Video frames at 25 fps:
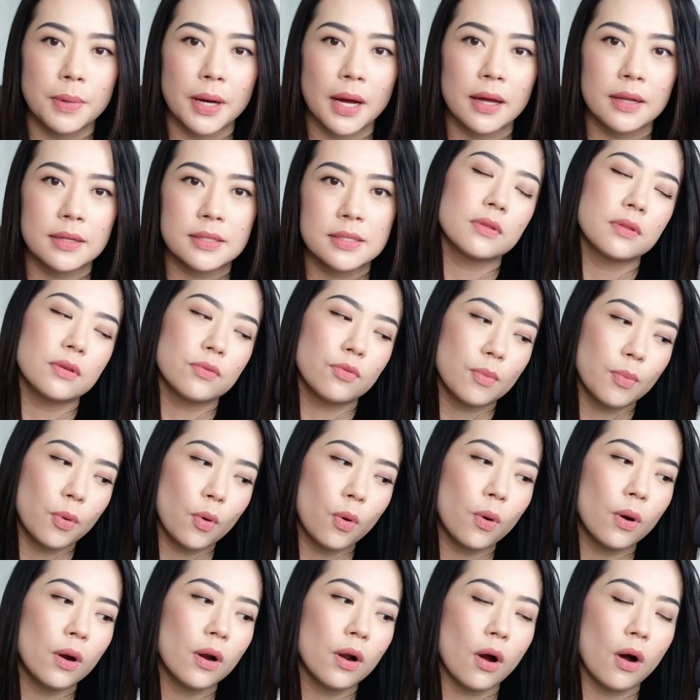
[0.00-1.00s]
but the
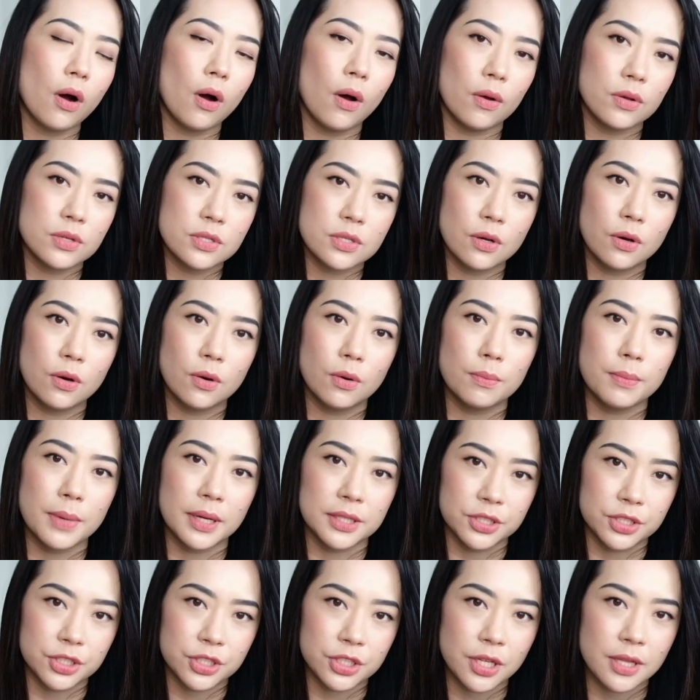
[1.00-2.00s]
report also
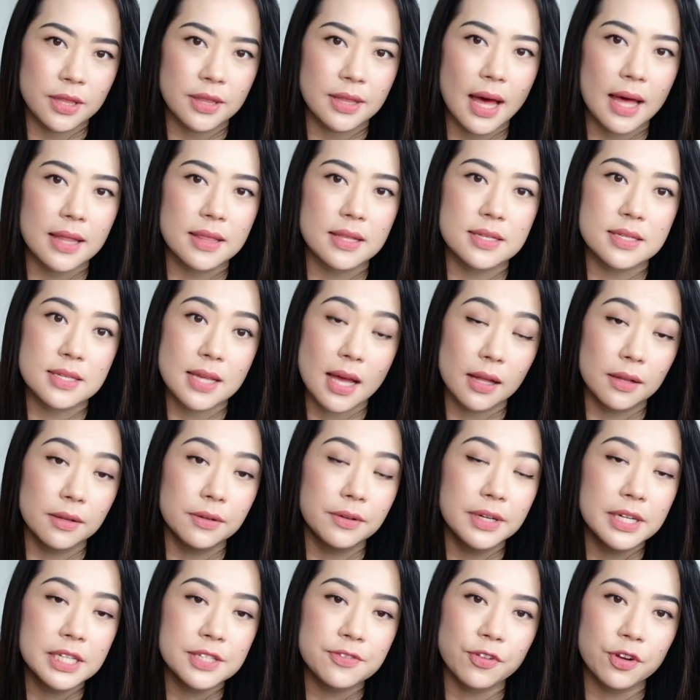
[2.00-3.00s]
mentioned that the
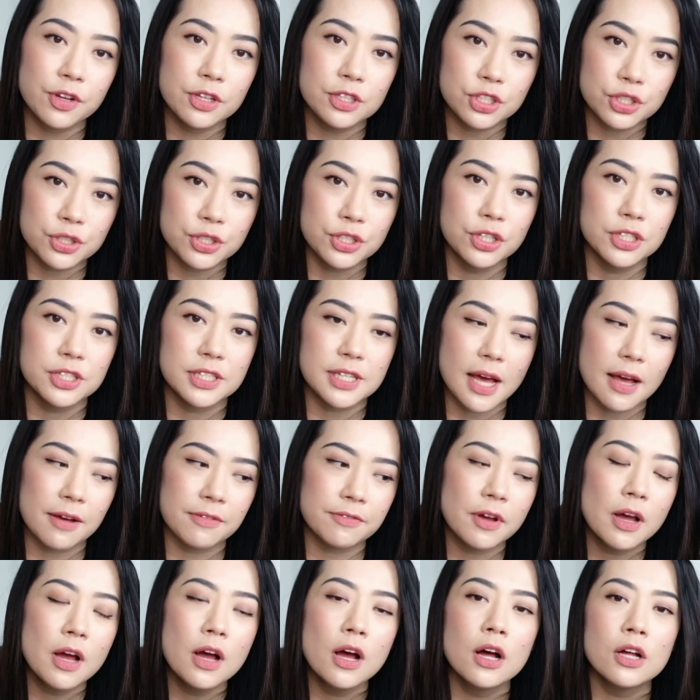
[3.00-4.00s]
salaries for junior dev
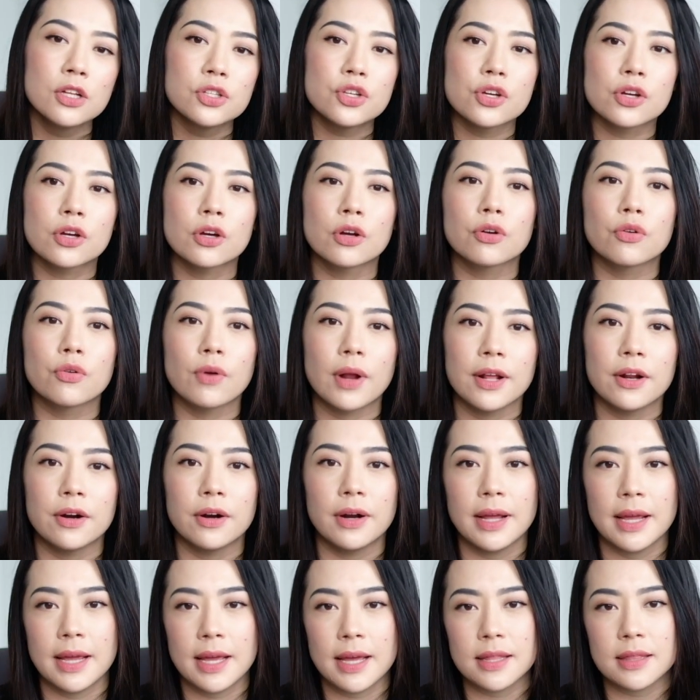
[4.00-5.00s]
took a greater
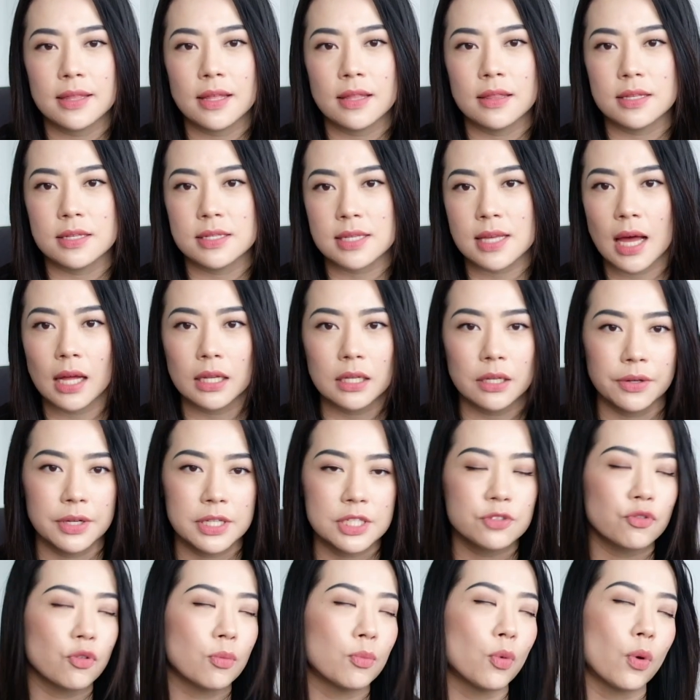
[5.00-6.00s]
hit than the
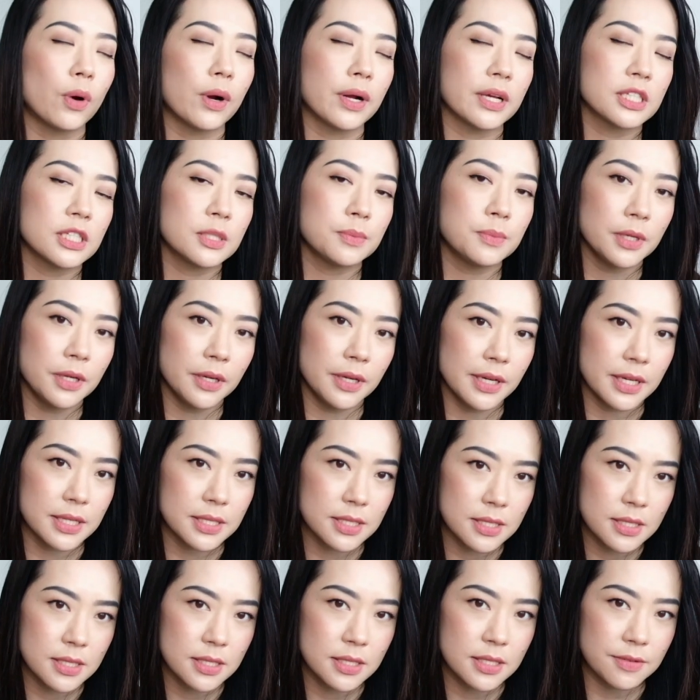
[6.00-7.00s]
salaries for more experienced